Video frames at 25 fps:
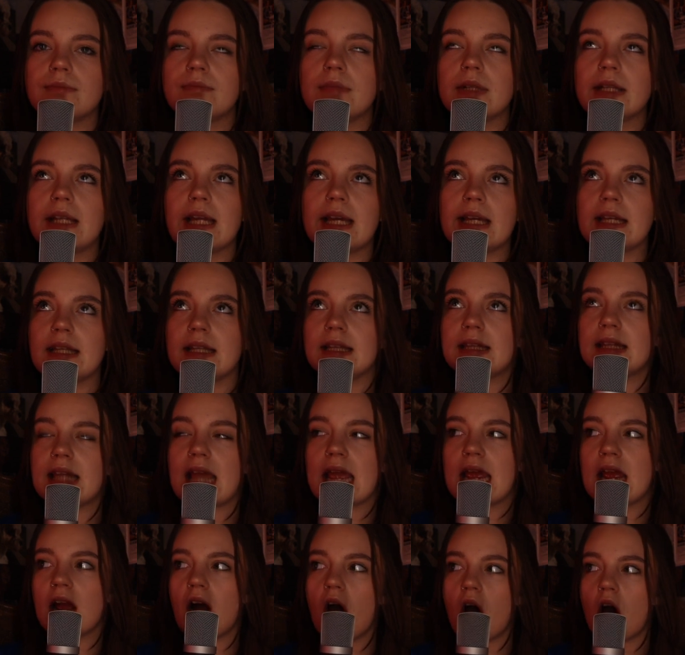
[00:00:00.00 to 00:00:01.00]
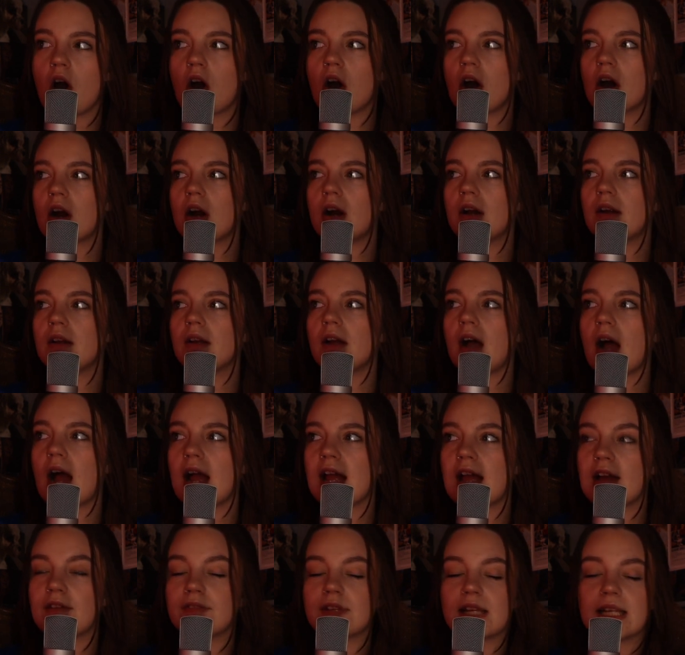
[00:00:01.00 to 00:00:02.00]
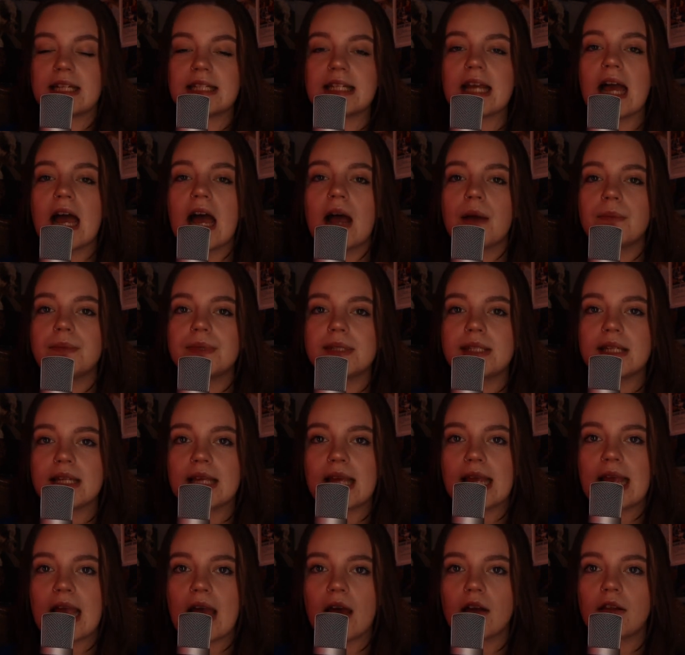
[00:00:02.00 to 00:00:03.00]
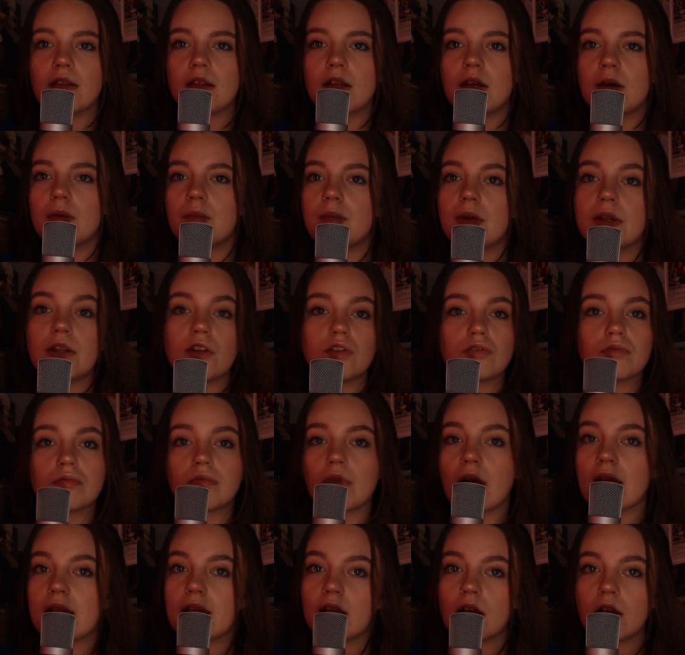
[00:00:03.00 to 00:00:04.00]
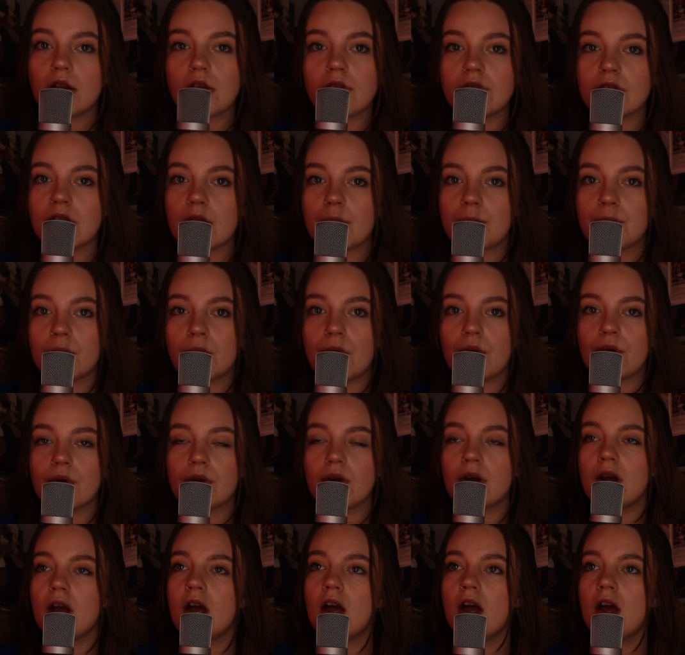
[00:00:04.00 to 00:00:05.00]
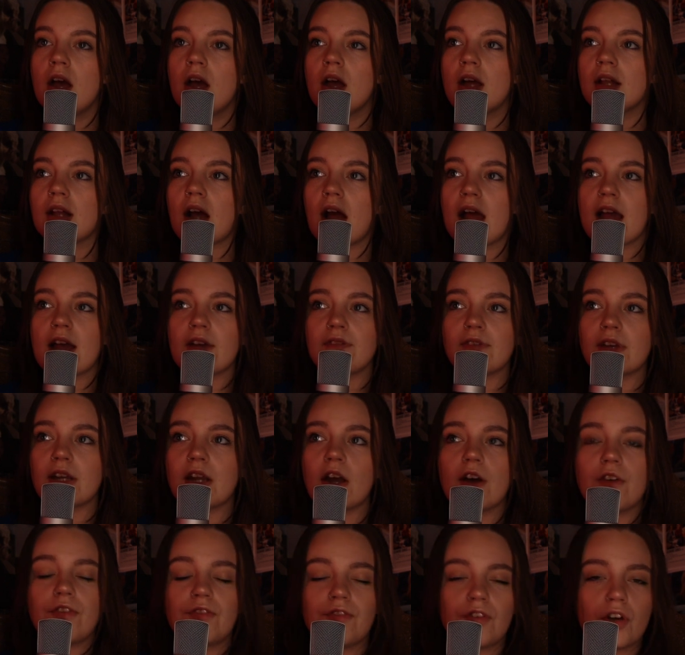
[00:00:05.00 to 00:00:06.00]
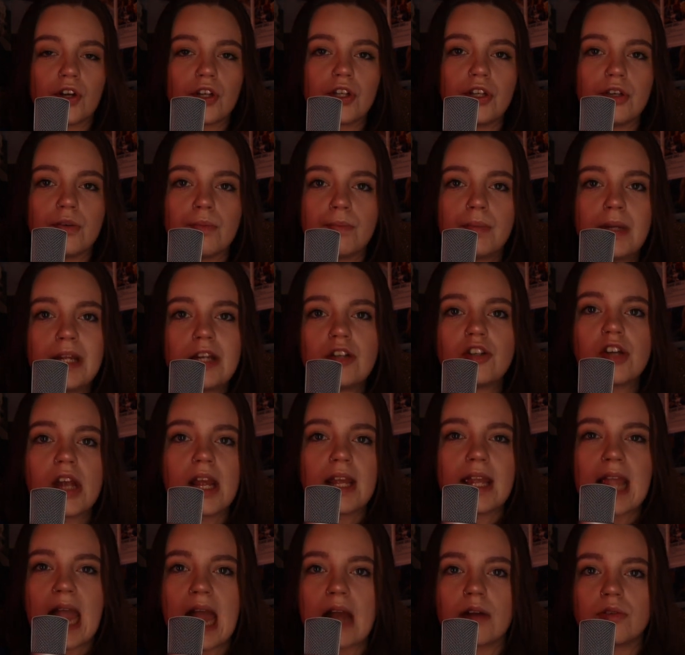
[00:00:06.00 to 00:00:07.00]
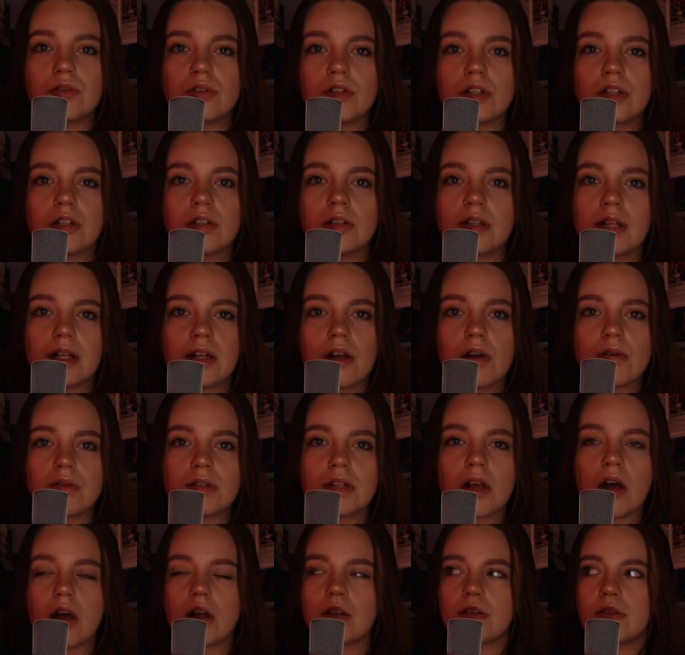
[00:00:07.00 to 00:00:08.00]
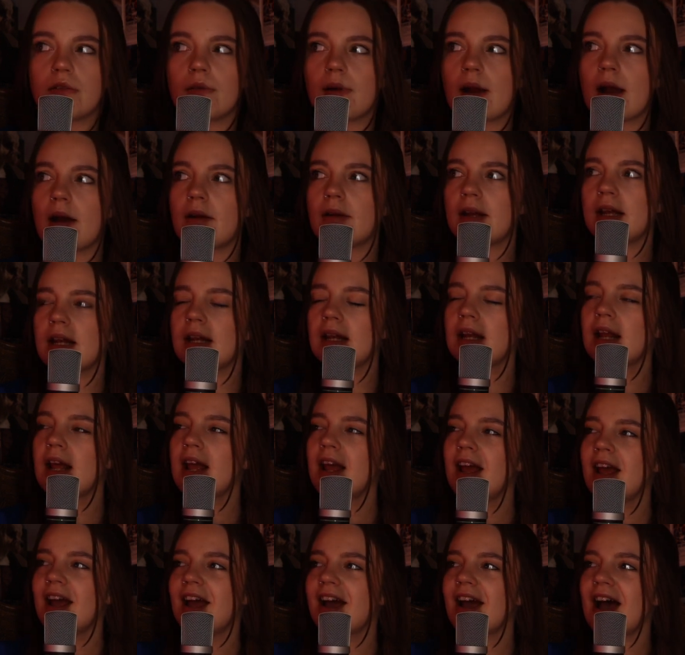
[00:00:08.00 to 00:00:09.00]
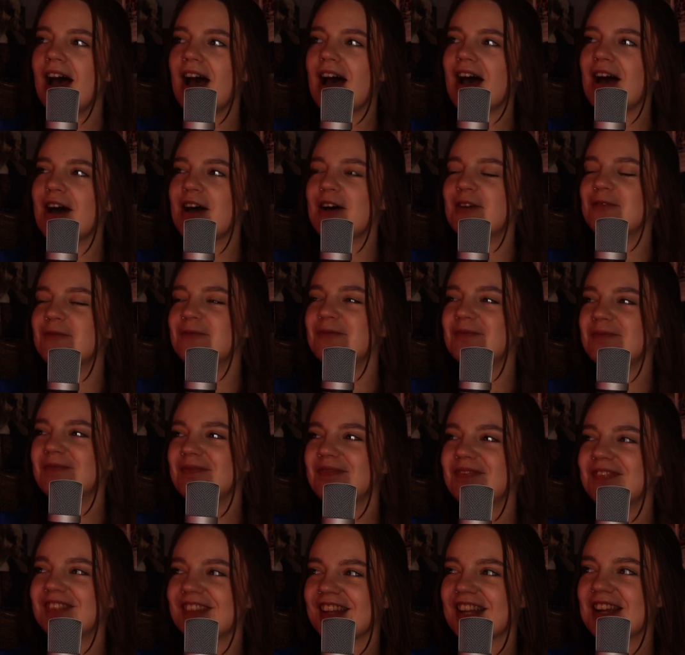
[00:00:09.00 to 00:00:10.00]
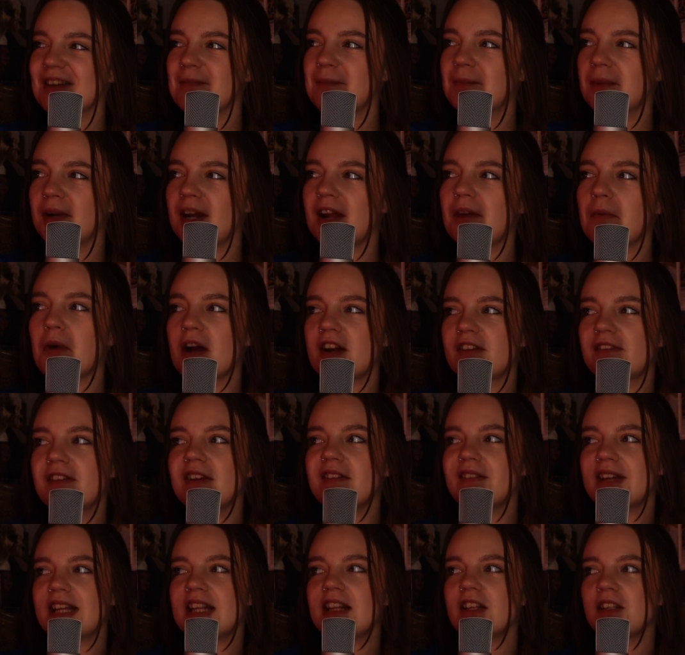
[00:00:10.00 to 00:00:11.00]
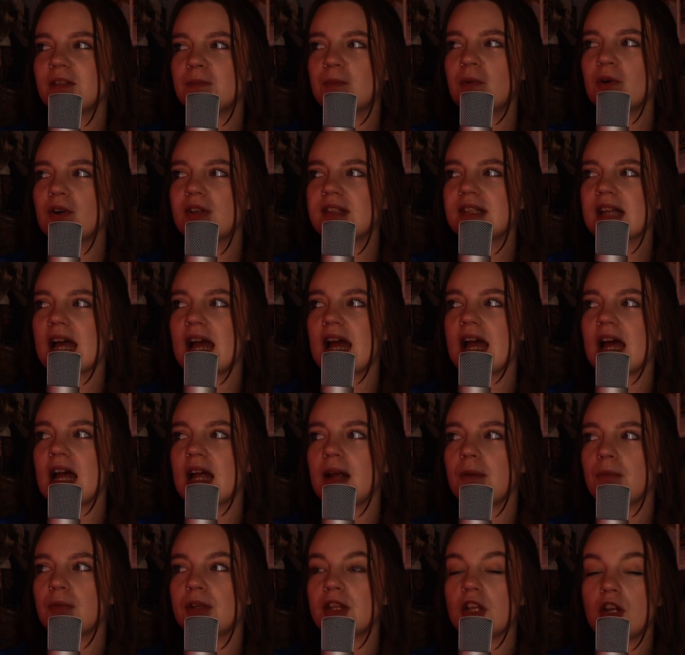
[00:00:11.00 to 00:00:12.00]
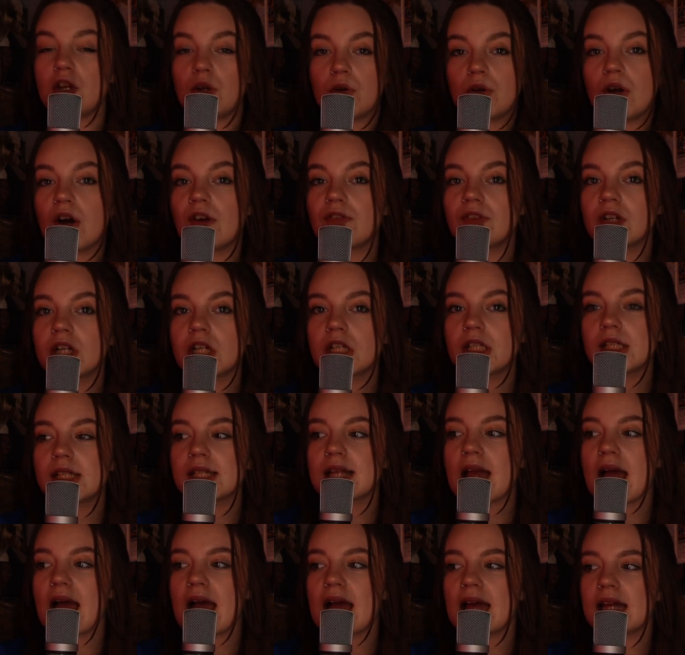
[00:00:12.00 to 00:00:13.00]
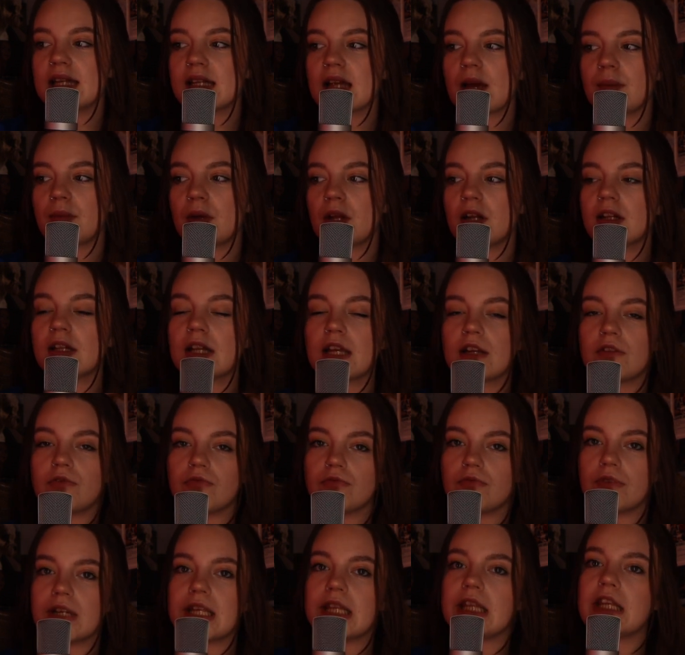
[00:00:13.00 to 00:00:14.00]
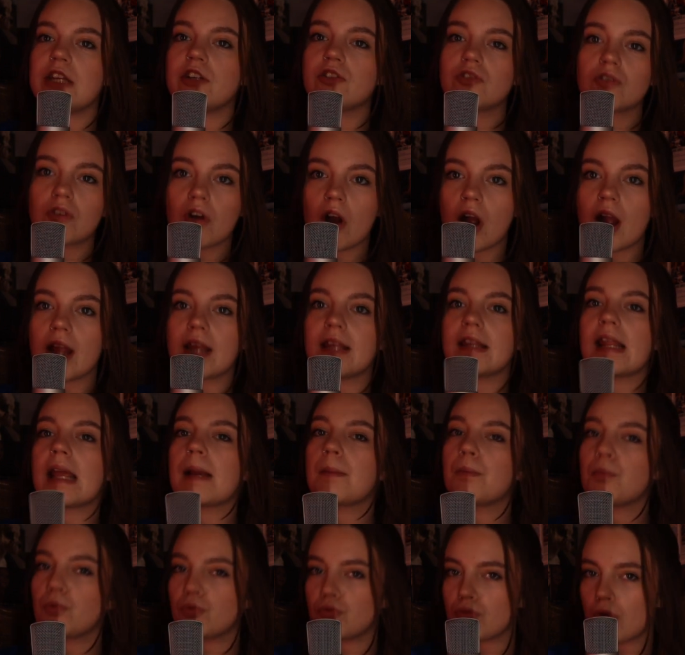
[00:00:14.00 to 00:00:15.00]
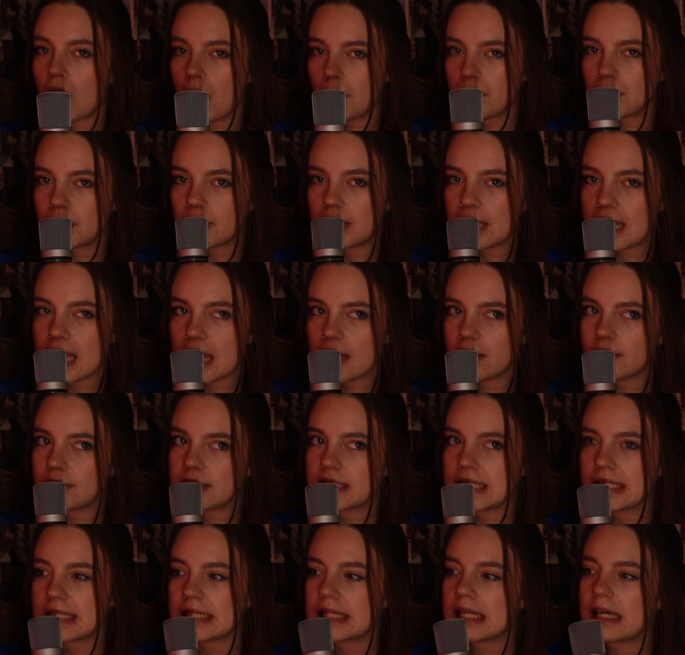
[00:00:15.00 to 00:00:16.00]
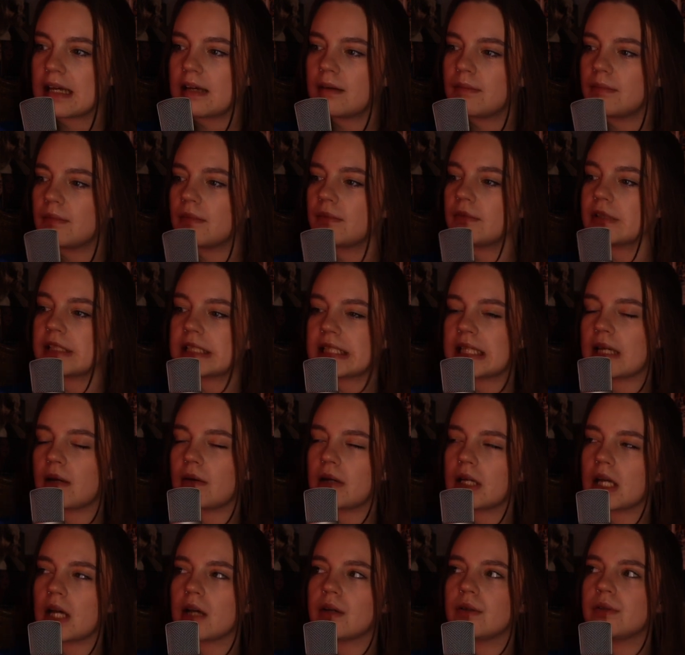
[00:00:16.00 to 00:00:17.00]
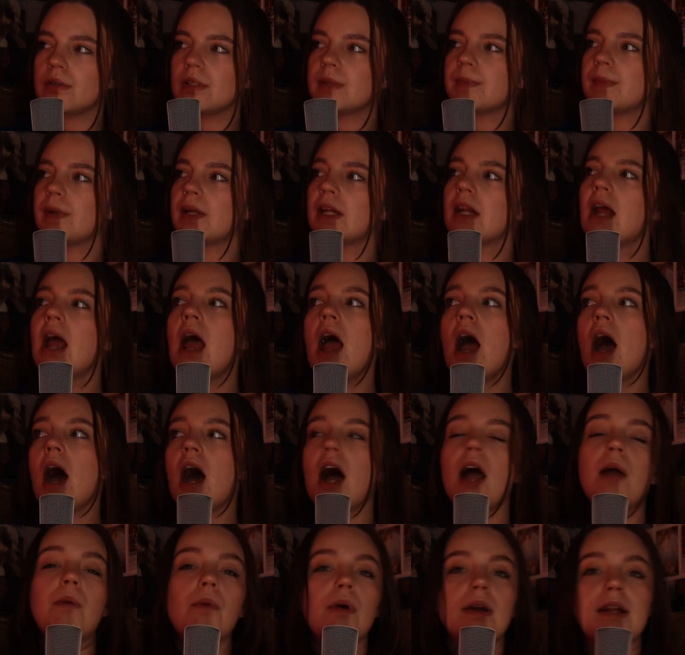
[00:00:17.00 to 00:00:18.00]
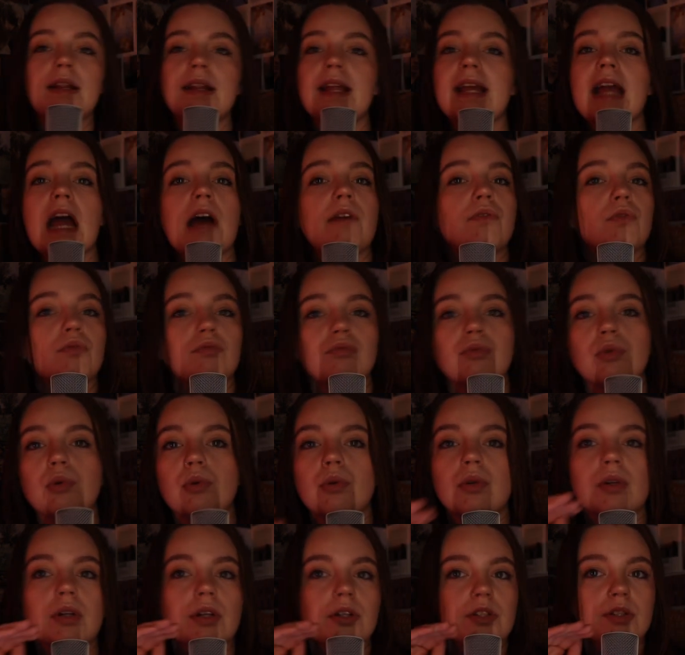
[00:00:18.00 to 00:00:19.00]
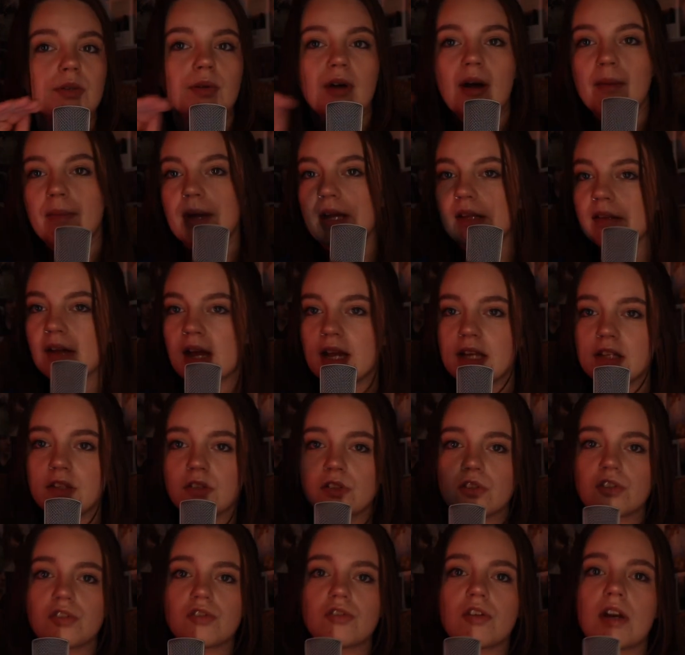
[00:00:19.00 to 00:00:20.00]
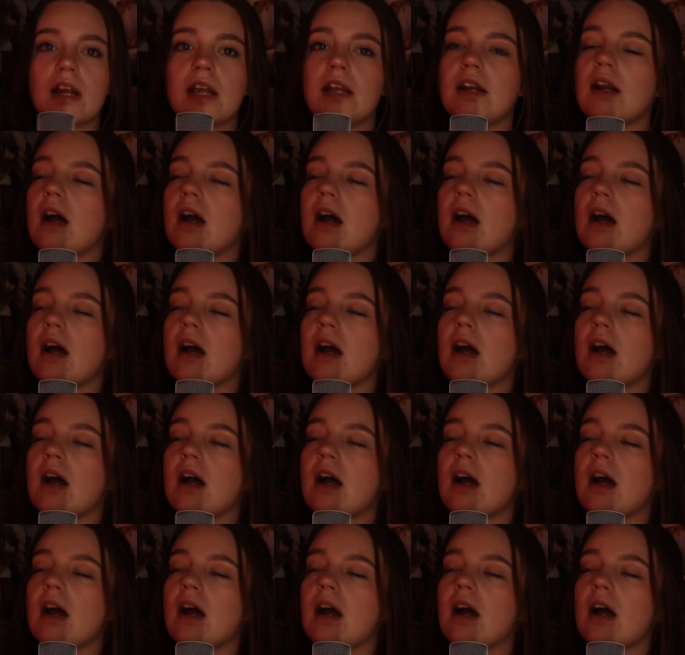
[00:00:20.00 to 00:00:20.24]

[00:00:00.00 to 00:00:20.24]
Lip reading: Like I have like tabs sticking out of them, there's writing all over that book, I have like a fuck you BJ counter that goes on throughout it, but I want to reread those books with the new covers, and I'm gonna like really try and like properly annotate them. We'll see how it goes, but I want to like have a ruler so all my lines are straight.